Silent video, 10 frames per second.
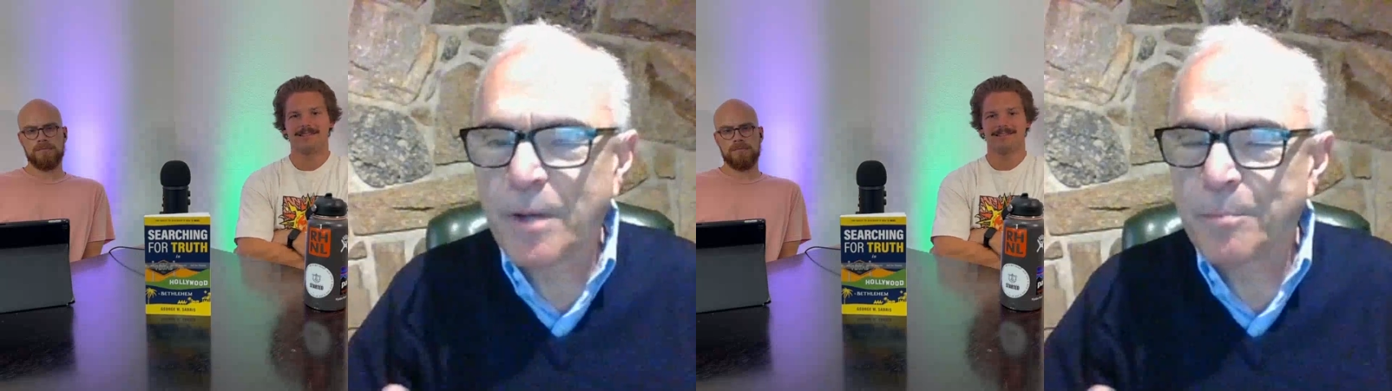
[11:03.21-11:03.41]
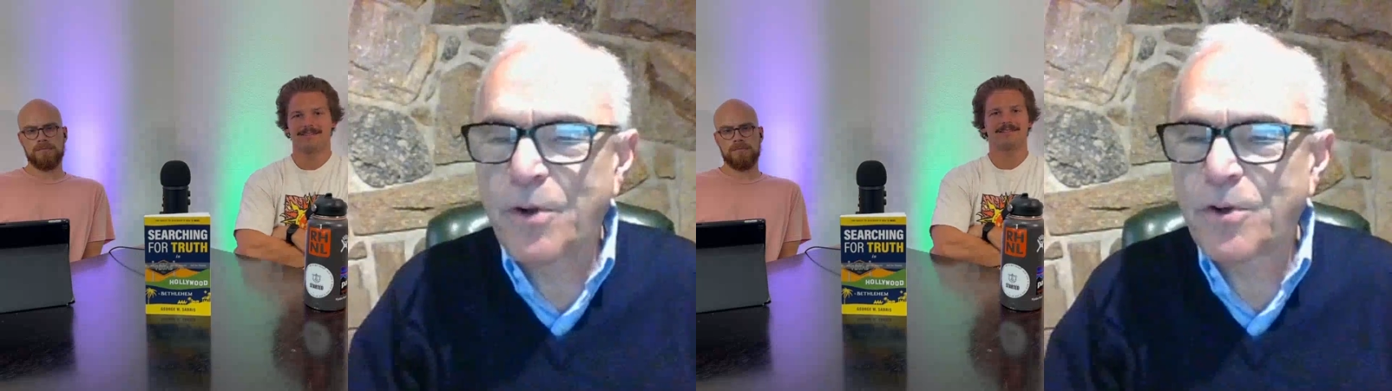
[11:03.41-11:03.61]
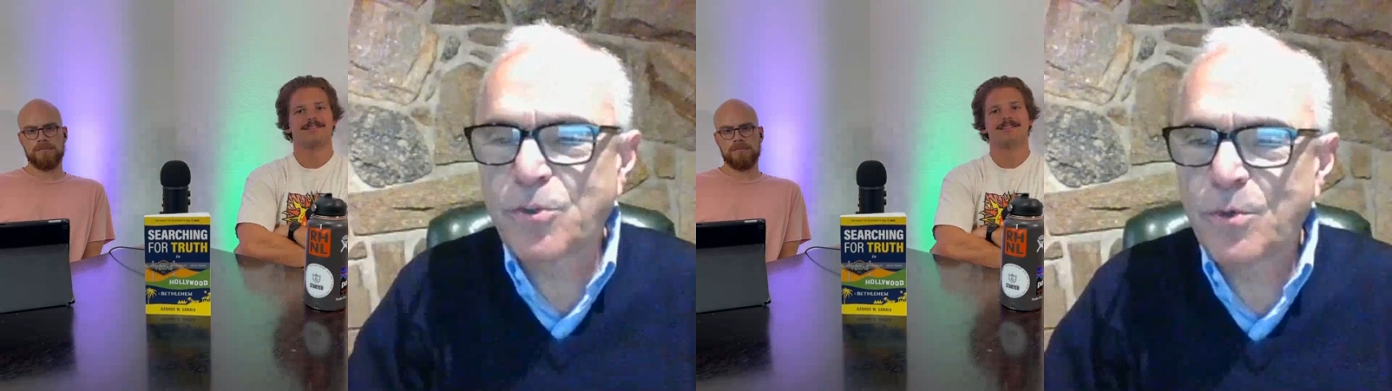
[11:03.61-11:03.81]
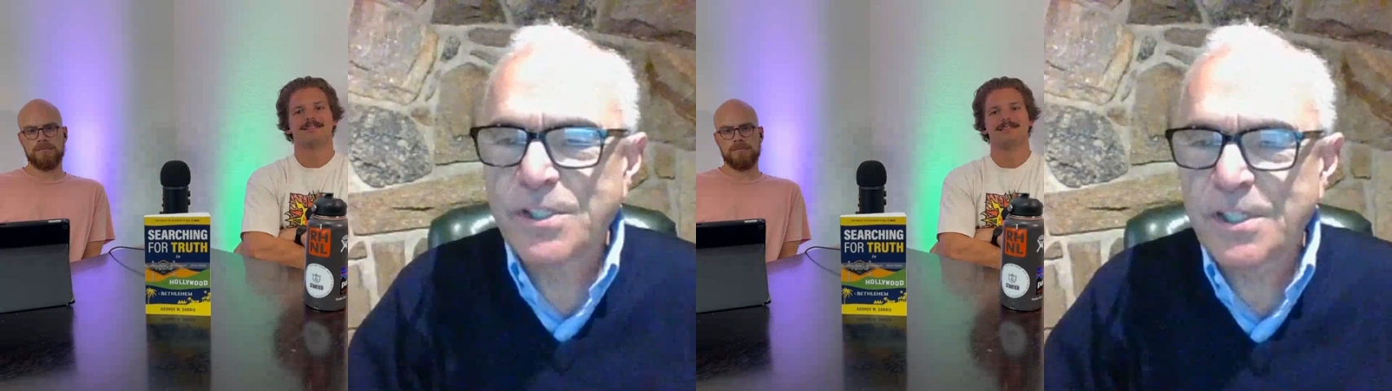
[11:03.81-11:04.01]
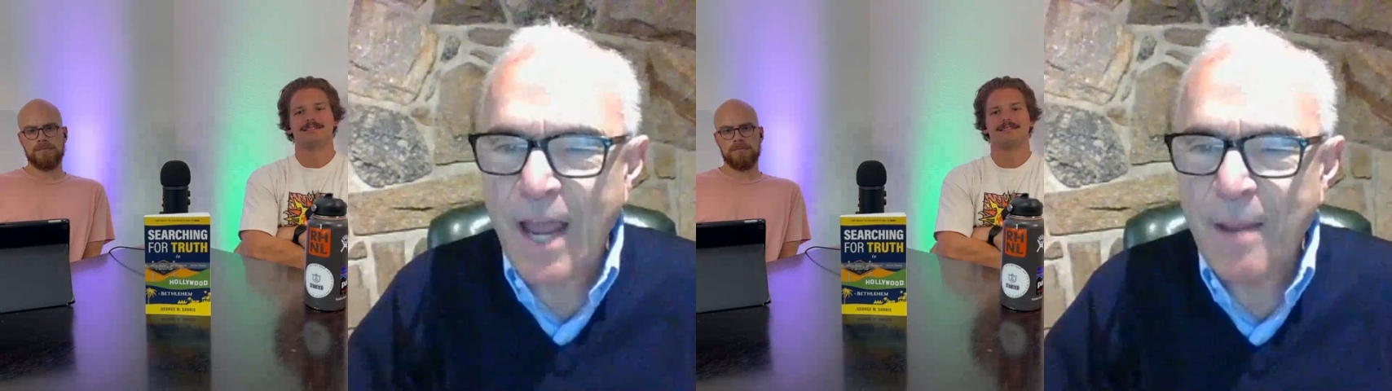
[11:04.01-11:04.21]
Speaker 1: appears to
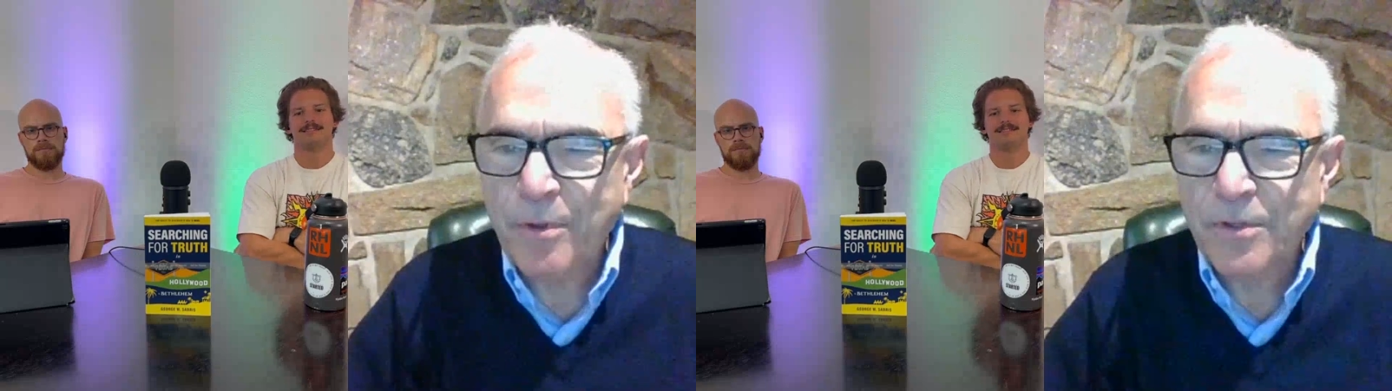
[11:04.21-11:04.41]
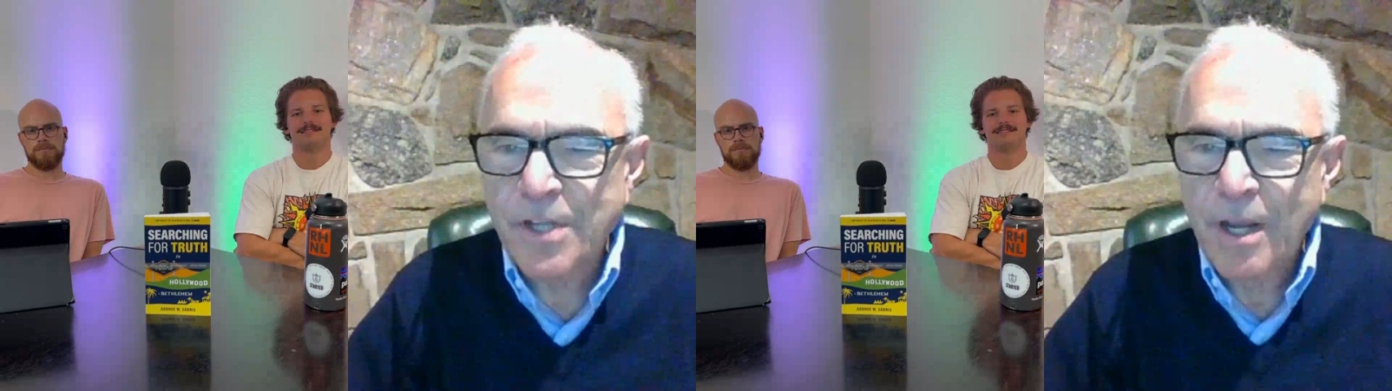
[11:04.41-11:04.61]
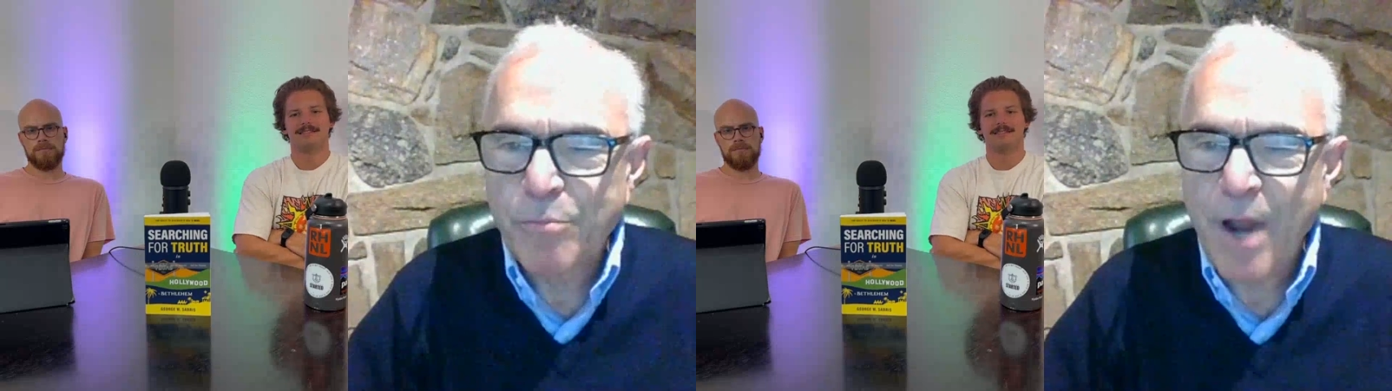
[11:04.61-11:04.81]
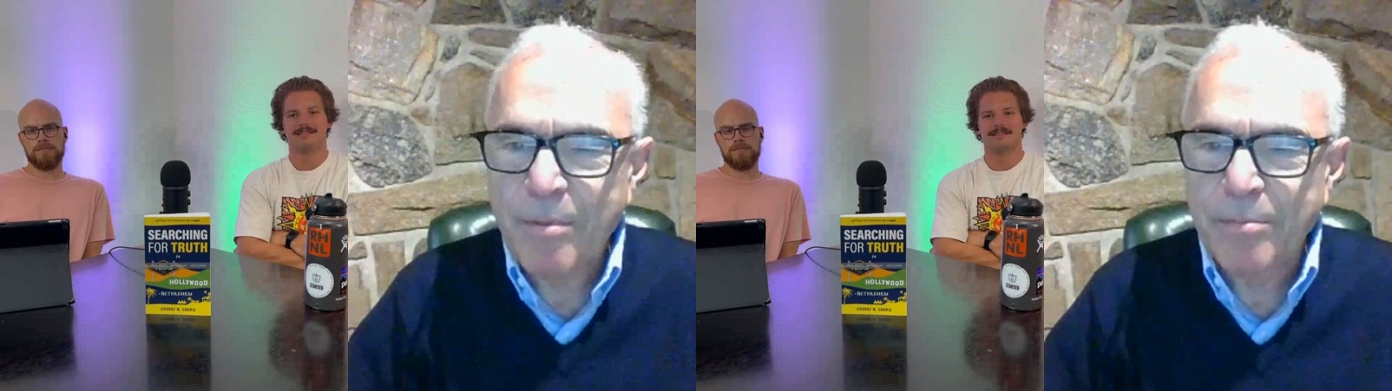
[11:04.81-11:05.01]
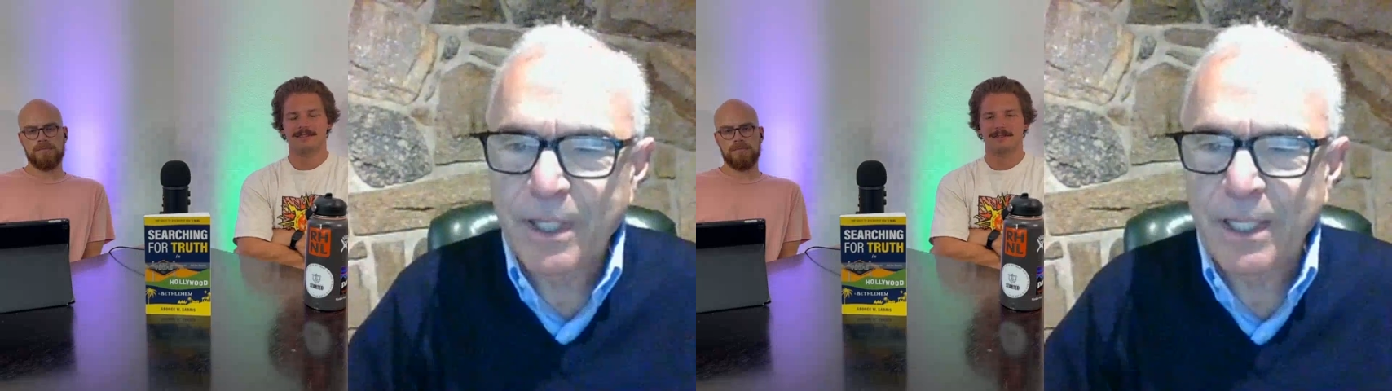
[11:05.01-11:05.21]
his disciples
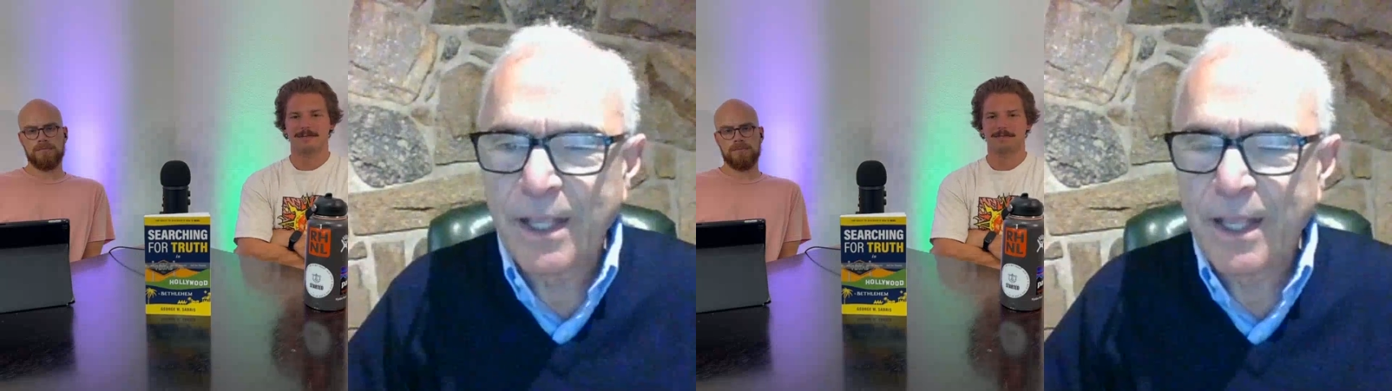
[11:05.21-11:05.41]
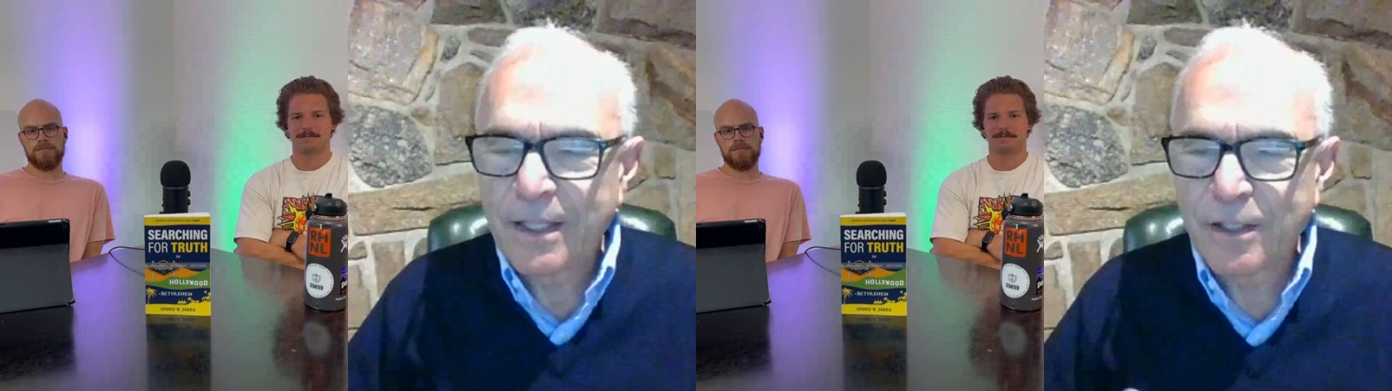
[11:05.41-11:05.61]
probably